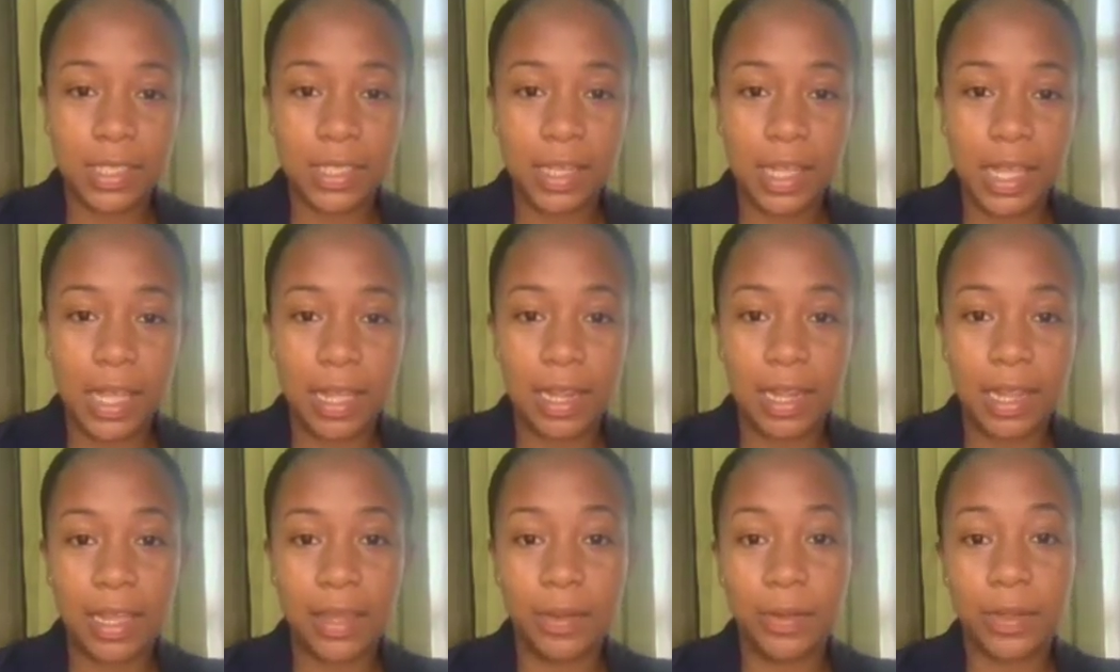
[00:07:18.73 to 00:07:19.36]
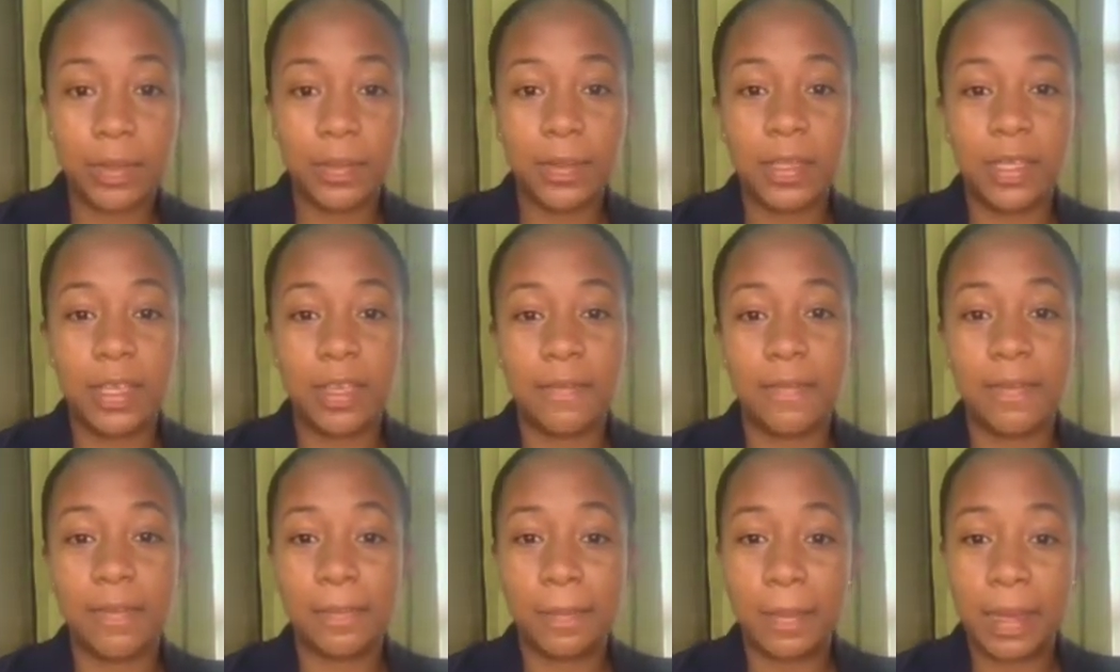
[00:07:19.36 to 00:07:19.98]
and I will be
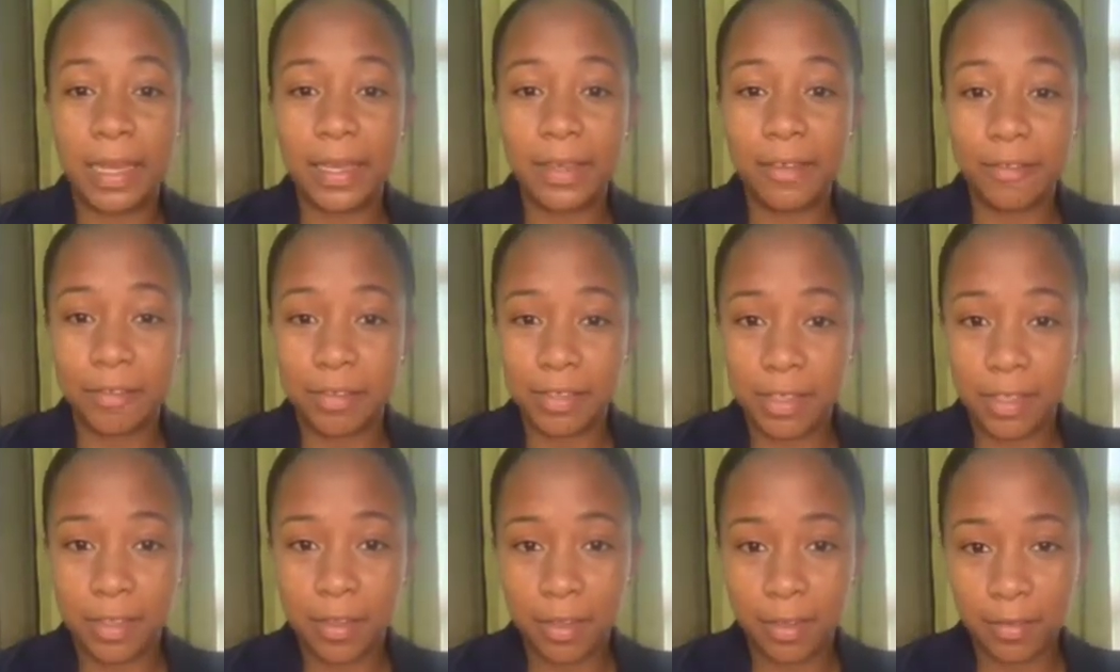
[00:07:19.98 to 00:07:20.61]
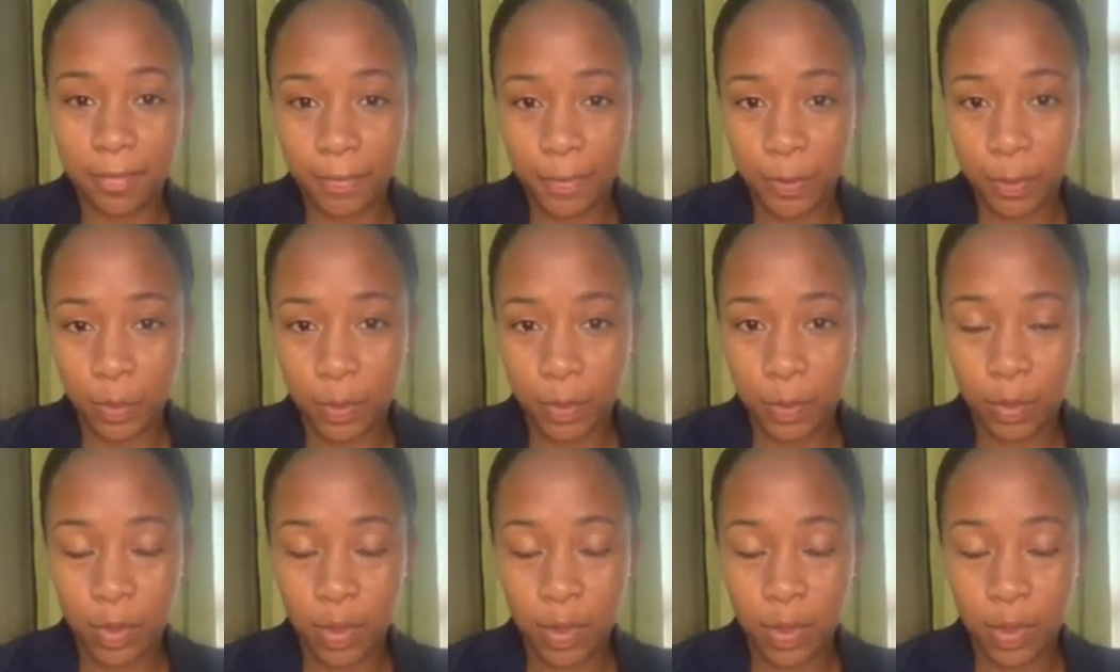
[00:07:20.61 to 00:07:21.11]
giving my critical view